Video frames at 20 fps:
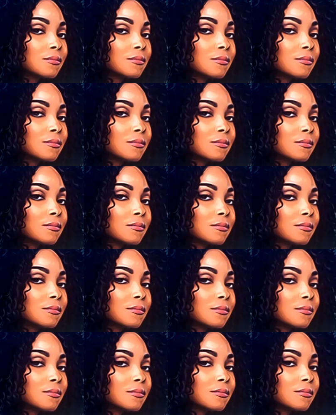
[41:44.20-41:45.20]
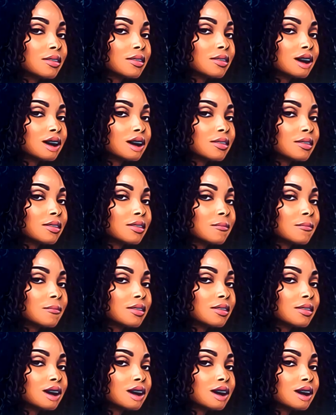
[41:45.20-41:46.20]
Mitch and
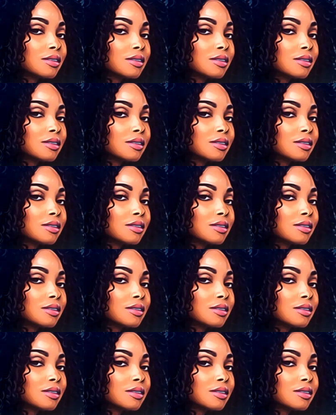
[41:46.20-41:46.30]
Kristen.